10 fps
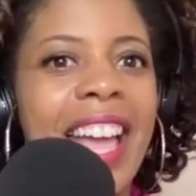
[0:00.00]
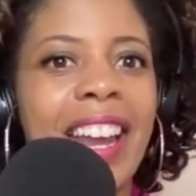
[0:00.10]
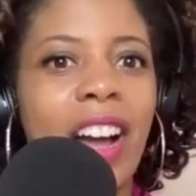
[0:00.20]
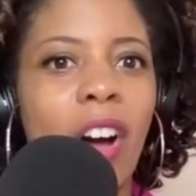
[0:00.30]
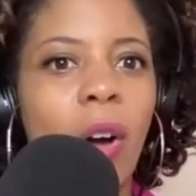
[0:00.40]

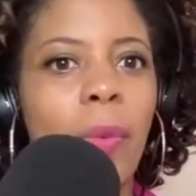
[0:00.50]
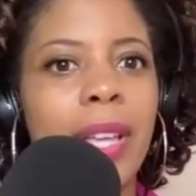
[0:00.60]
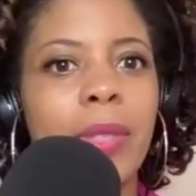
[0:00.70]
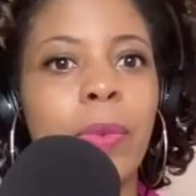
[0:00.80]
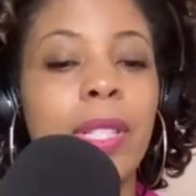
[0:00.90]
And I
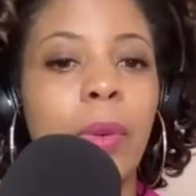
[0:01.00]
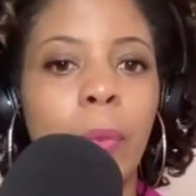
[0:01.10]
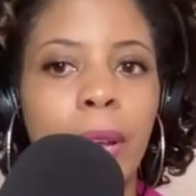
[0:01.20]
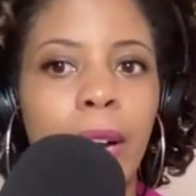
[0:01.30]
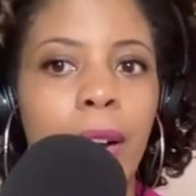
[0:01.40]
always was
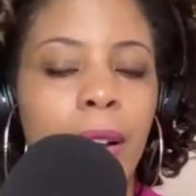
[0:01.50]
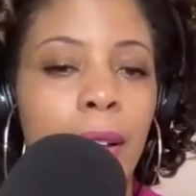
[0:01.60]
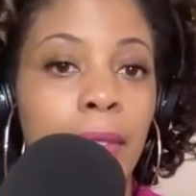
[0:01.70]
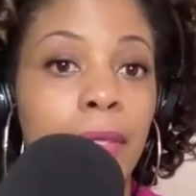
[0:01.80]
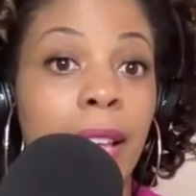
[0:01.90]

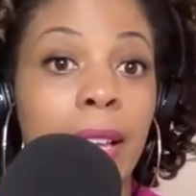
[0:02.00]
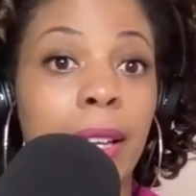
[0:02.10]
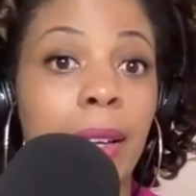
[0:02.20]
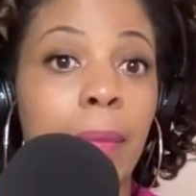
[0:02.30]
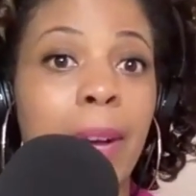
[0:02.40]
aware of
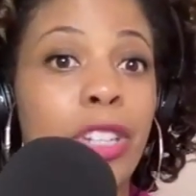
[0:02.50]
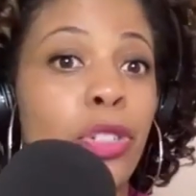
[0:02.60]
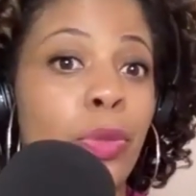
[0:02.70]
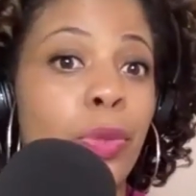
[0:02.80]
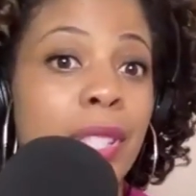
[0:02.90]
like my
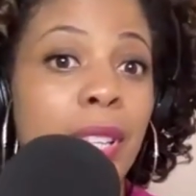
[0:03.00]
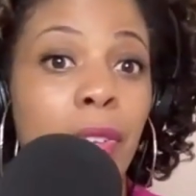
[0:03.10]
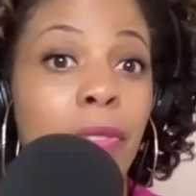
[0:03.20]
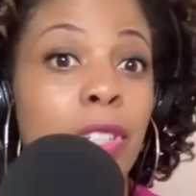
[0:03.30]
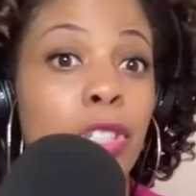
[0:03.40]
true
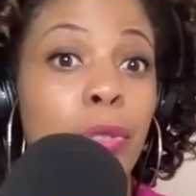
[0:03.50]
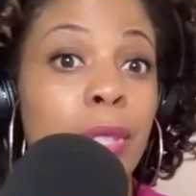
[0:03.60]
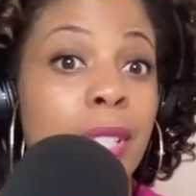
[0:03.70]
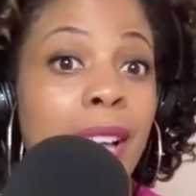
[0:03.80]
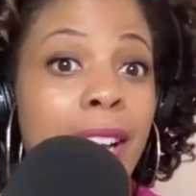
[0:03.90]
self and
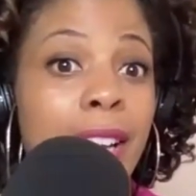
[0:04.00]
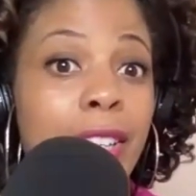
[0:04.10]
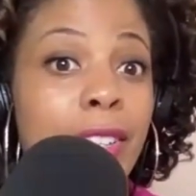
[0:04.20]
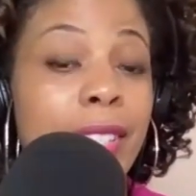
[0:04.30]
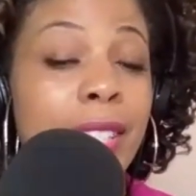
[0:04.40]
true
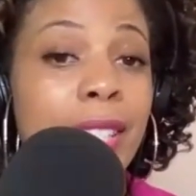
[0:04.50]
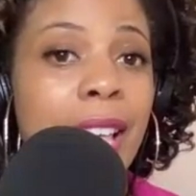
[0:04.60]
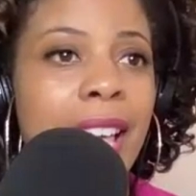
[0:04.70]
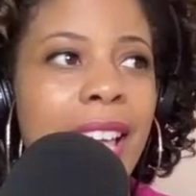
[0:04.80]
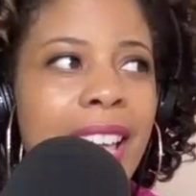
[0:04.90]
desires
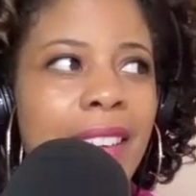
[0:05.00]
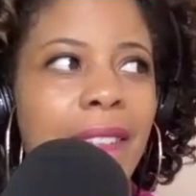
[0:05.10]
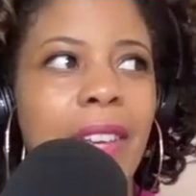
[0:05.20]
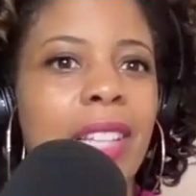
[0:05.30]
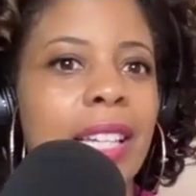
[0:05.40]

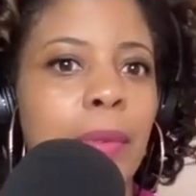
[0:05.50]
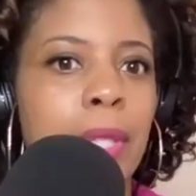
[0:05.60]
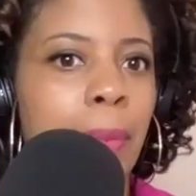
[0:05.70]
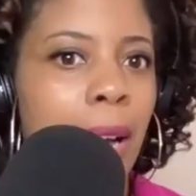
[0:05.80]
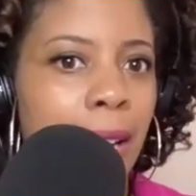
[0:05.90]
and felt like it
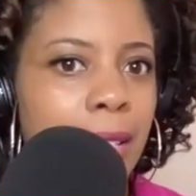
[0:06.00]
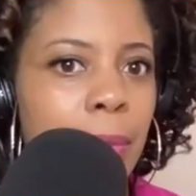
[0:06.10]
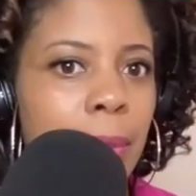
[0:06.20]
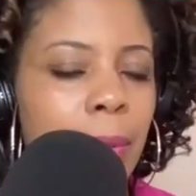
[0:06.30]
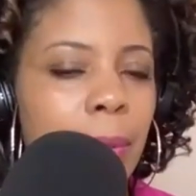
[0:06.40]
was
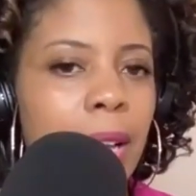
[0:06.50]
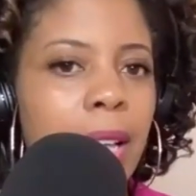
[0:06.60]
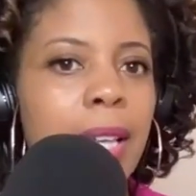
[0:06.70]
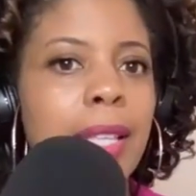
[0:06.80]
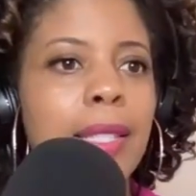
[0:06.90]
possible.
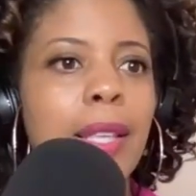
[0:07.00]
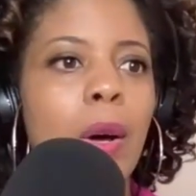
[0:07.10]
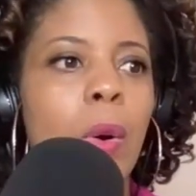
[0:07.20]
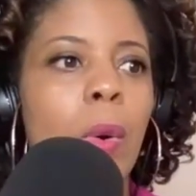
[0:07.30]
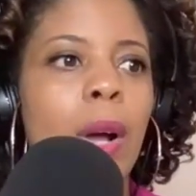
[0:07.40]

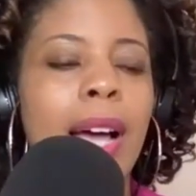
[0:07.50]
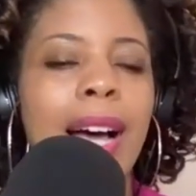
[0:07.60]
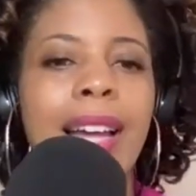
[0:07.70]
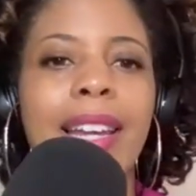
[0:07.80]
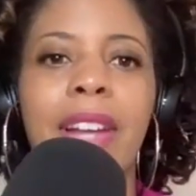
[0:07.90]
So
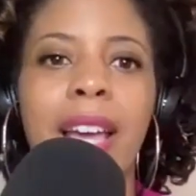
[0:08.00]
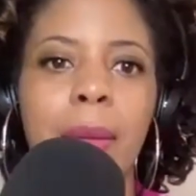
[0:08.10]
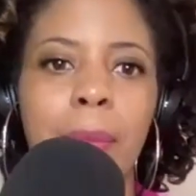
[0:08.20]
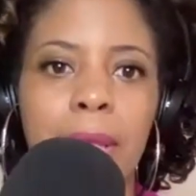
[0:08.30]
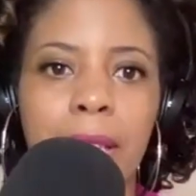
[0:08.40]
I never
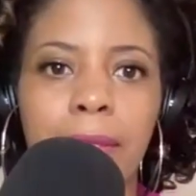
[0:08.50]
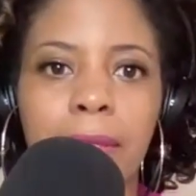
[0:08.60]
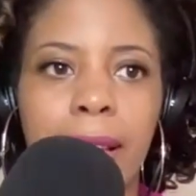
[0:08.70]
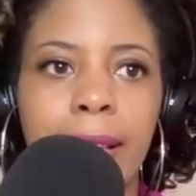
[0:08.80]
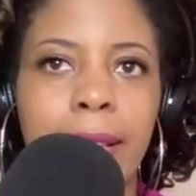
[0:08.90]
had a
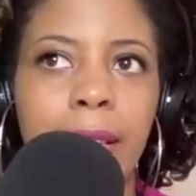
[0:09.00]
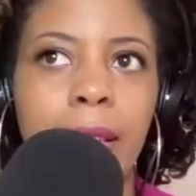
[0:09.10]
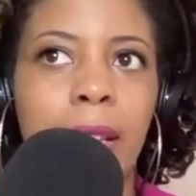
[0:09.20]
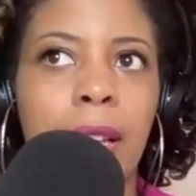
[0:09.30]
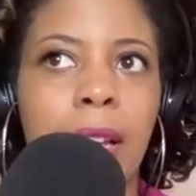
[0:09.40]
belief like,
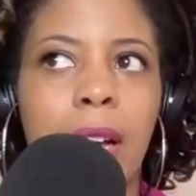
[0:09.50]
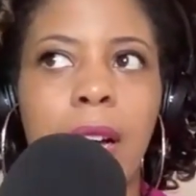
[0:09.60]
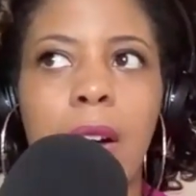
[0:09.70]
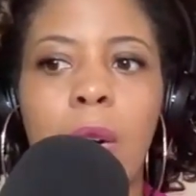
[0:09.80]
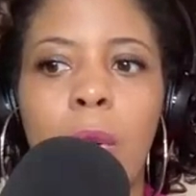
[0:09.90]

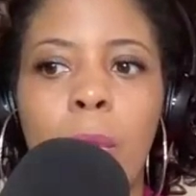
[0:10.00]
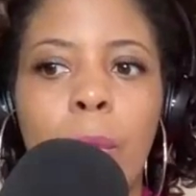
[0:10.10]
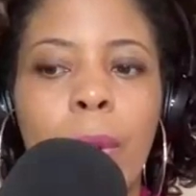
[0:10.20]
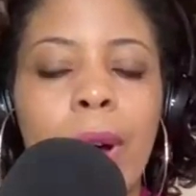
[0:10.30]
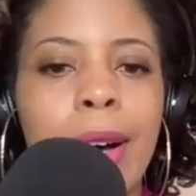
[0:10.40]

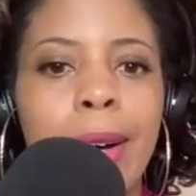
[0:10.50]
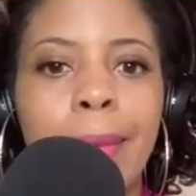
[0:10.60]
oh,